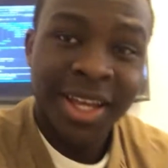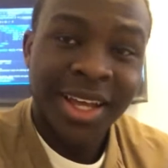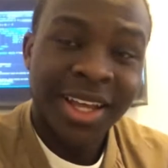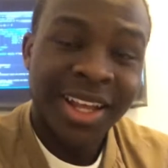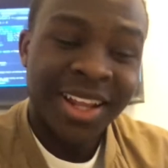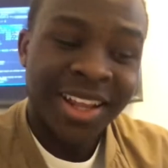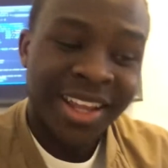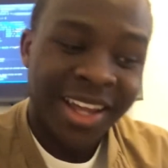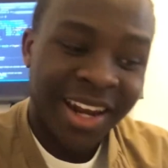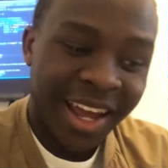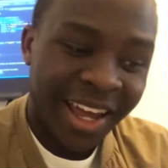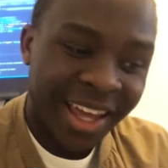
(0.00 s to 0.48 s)

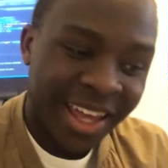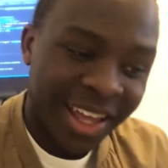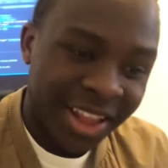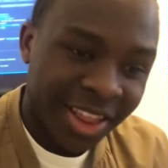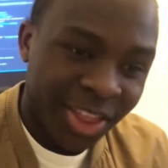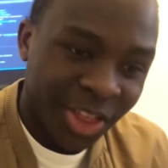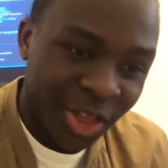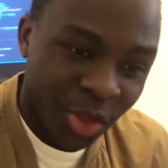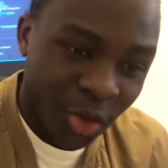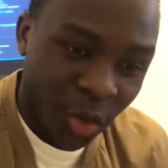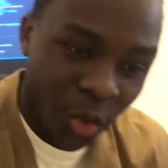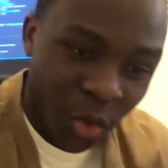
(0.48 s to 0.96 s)
that I can
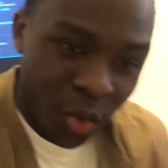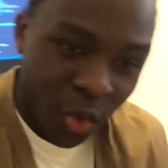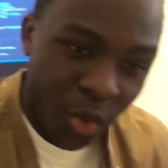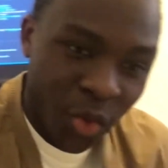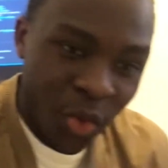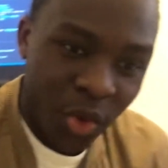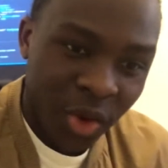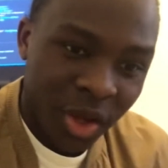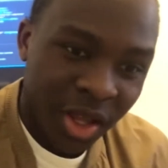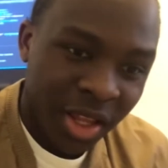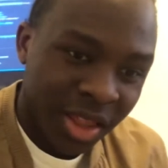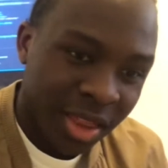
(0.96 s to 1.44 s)
do
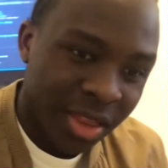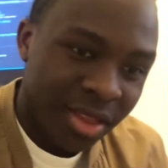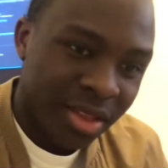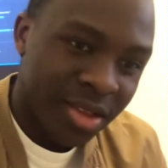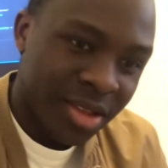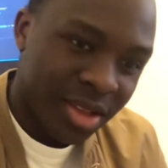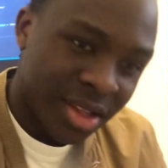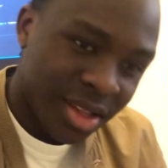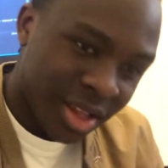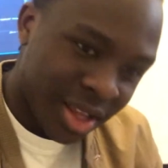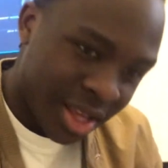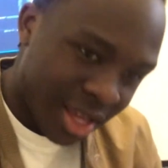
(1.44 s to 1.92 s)
in
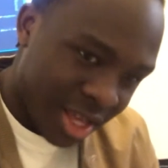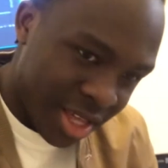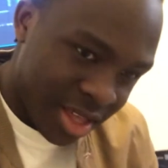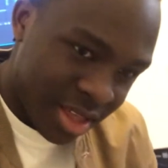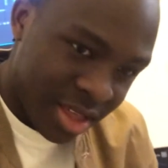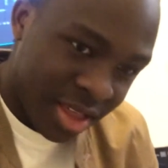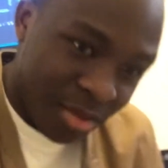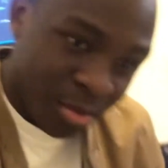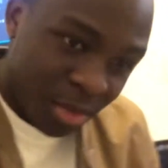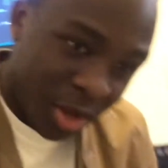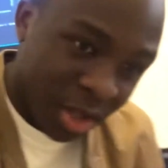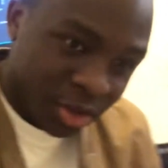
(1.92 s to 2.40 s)
an
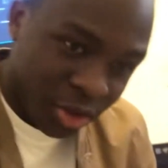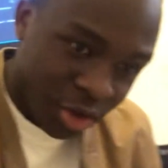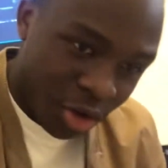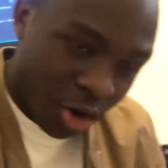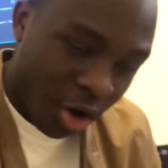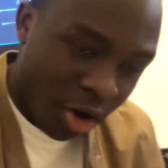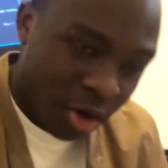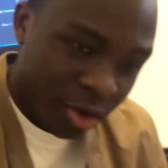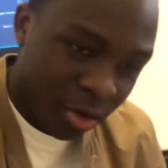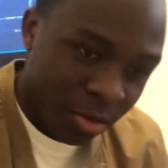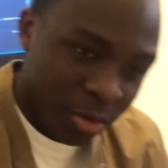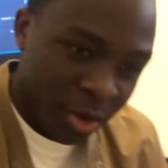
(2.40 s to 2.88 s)
HTML
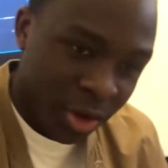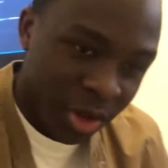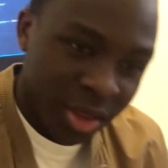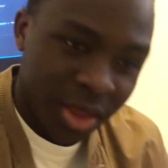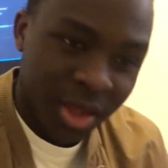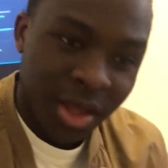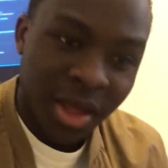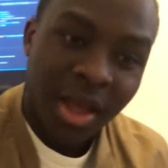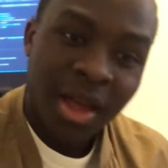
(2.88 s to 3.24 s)
document.